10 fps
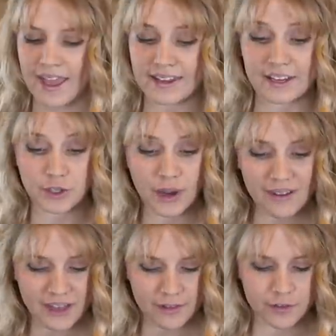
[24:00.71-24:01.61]
and I do
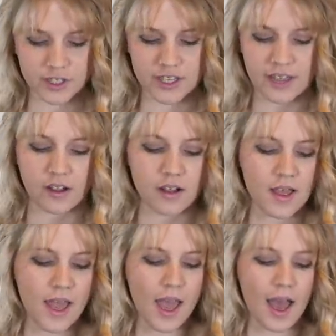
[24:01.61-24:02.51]
have that for sale.
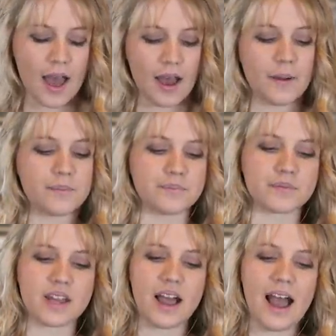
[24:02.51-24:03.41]

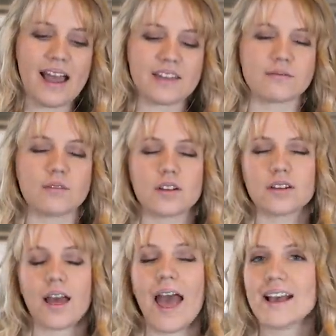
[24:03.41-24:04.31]
I
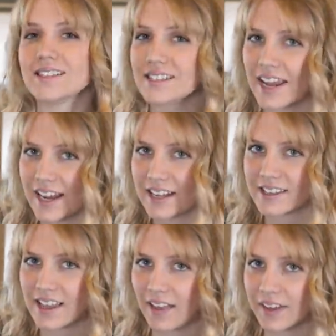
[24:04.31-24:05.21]
hesitated
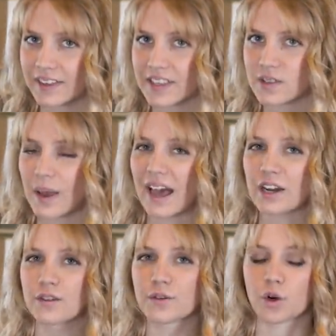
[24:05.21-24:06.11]
selling this
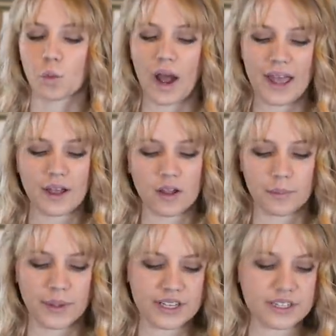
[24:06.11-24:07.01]
pattern for a while
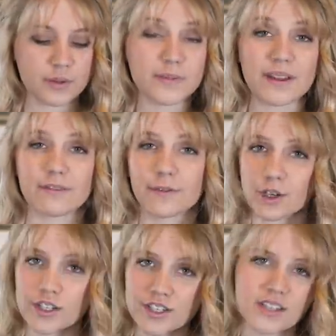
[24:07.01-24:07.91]
because it was my
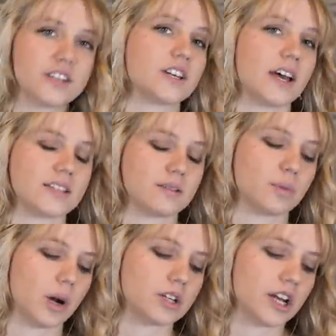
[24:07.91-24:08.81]
first digitizing
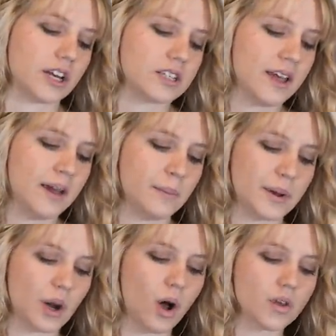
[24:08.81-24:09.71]
project,
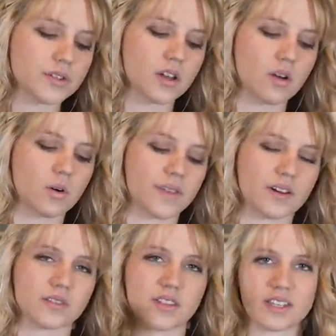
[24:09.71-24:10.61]
but also
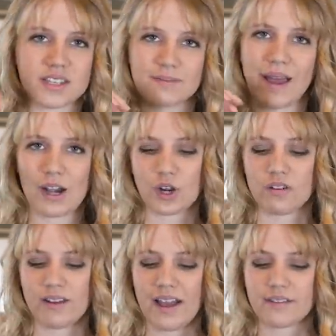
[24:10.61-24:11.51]
there's this matter
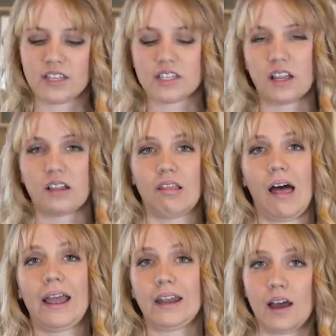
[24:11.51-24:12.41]
of having to
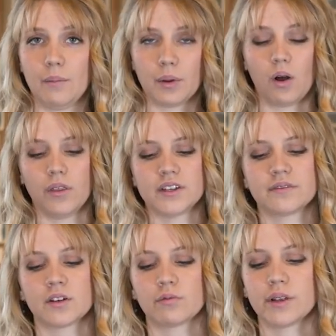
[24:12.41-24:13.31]
line up all the
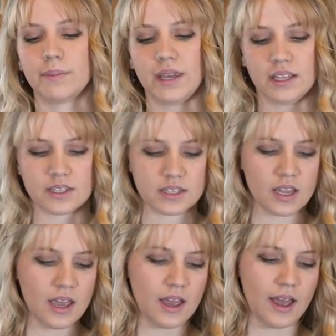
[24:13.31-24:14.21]
different repeats
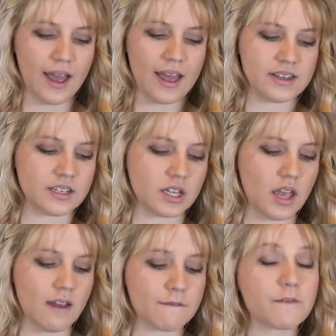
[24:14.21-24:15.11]
and
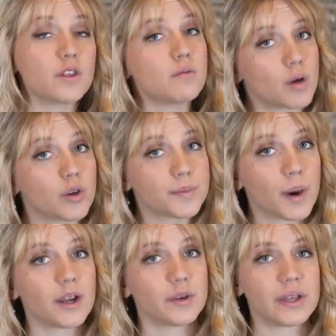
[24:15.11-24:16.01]
For the most
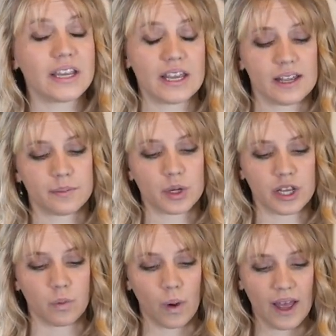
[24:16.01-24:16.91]
part, you can get it
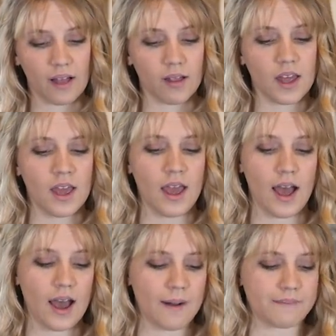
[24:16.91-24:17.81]
pretty well,
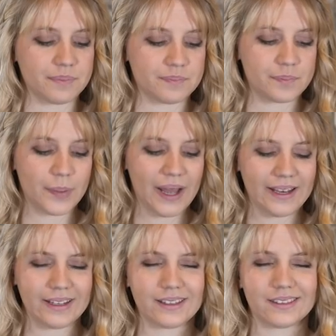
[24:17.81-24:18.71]

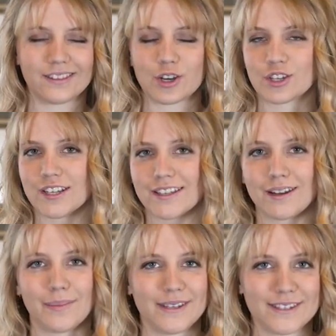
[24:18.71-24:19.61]
but there's just
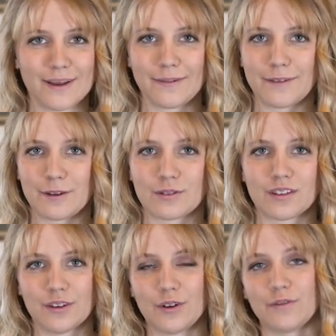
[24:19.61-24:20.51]
gonna be some of those
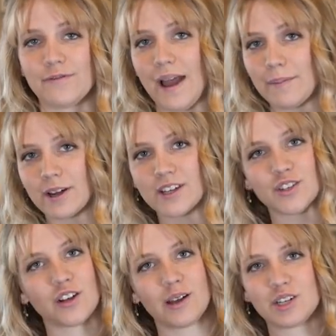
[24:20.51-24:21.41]
little fabric
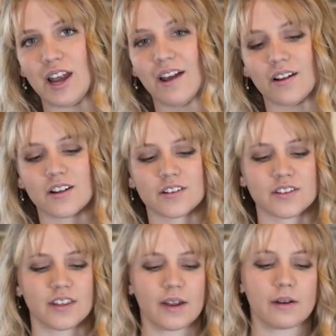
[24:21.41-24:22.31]
stretch
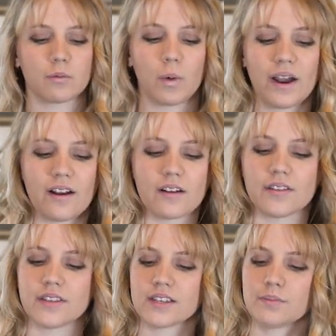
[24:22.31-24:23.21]
errors that
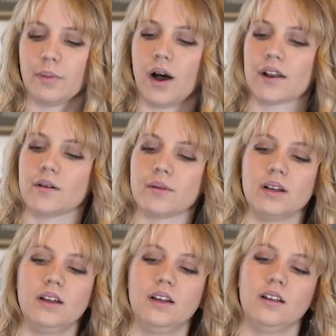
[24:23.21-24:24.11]
where this bottom
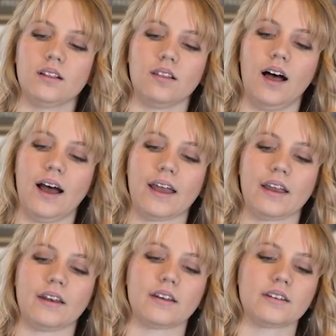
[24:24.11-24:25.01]

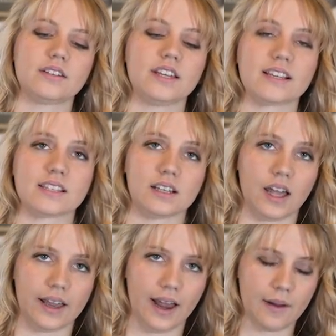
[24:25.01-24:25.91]
line doesn't
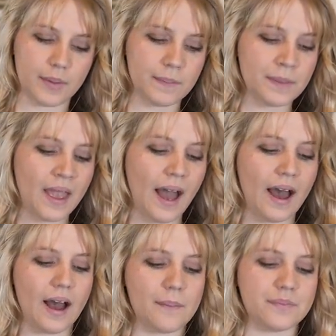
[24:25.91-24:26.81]
line up.
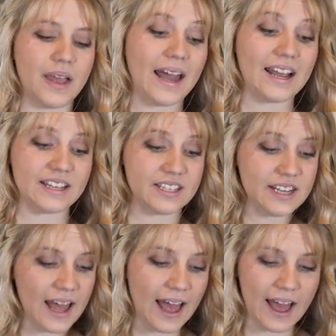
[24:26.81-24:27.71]
And I
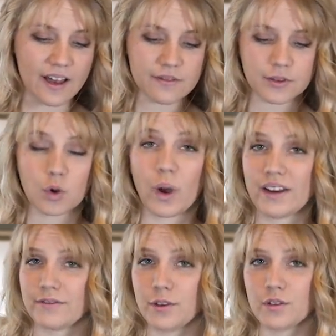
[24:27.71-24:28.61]
did have
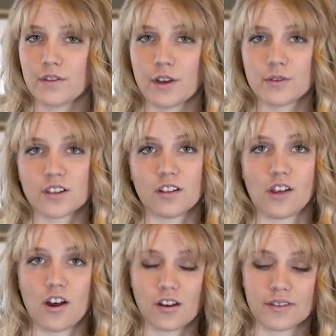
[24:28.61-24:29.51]
quite a few of those
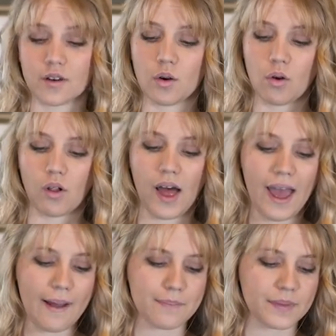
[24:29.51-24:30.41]
along the whole
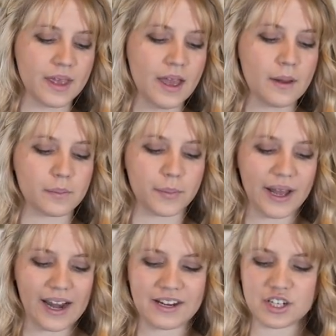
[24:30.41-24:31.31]
hem,
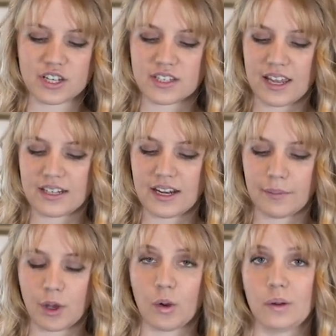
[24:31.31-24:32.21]
but I just ended
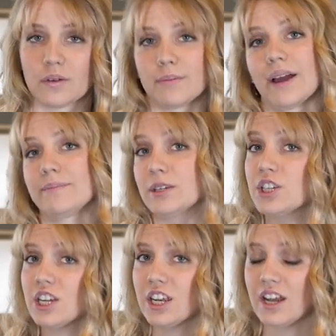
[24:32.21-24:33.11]
up going with my
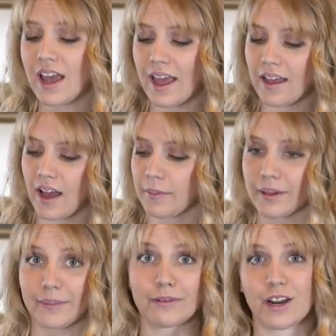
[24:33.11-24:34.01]
machine,
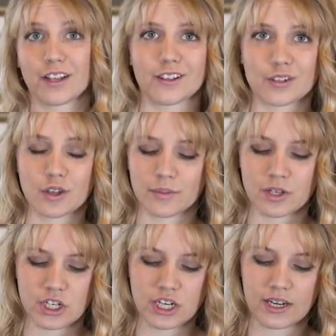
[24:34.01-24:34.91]
like my regular sewing
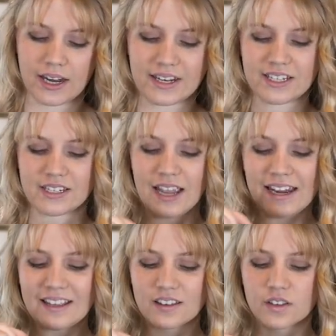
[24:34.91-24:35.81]
machine, and I did
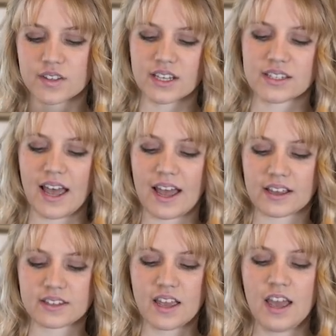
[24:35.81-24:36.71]
tiny little zigzags